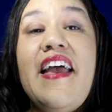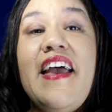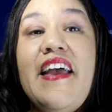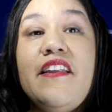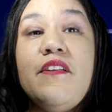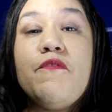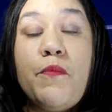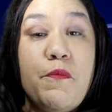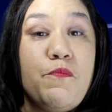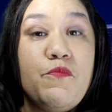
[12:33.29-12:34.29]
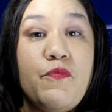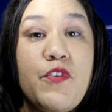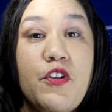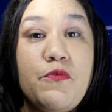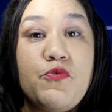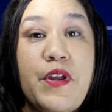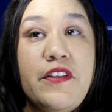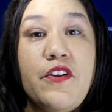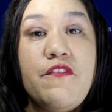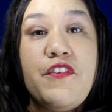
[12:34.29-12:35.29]
And from the
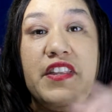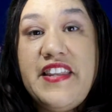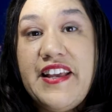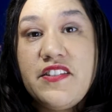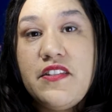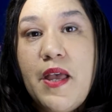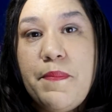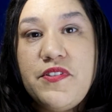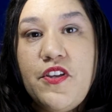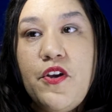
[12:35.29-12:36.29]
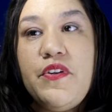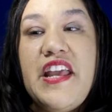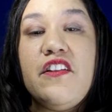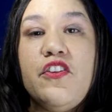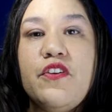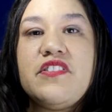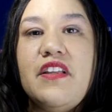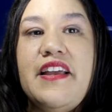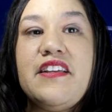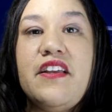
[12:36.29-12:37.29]
trailer for the next episode, it
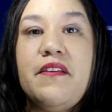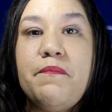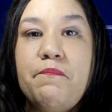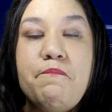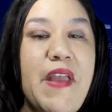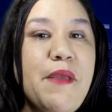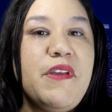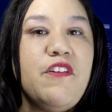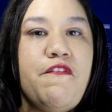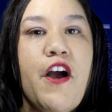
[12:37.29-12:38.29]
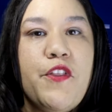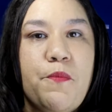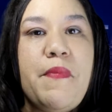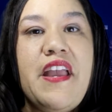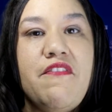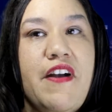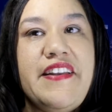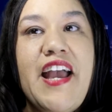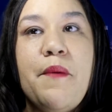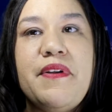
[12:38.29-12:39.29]
looks like maybe the father may
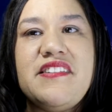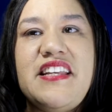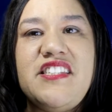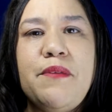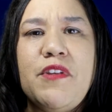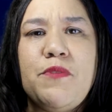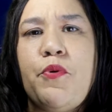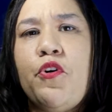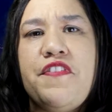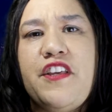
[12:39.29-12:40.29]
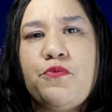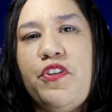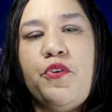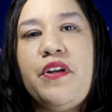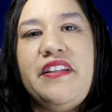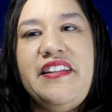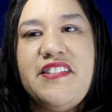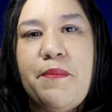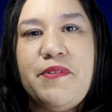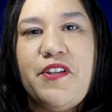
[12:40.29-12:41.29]
find out, because they seem to spoil things really quickly
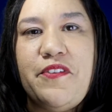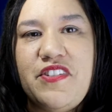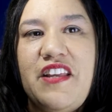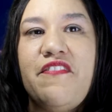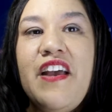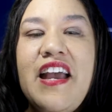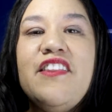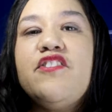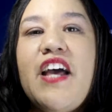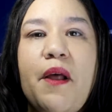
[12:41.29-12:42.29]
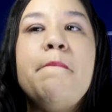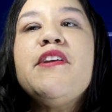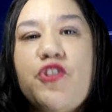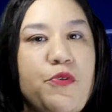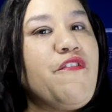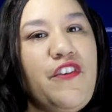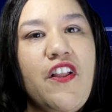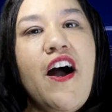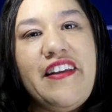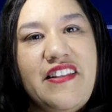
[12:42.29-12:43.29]
in these episodes. There's not a mystery
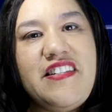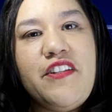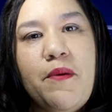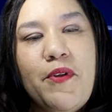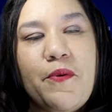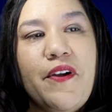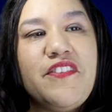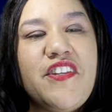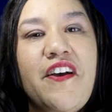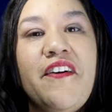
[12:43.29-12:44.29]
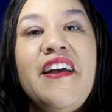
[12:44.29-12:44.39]
for long in the CW world.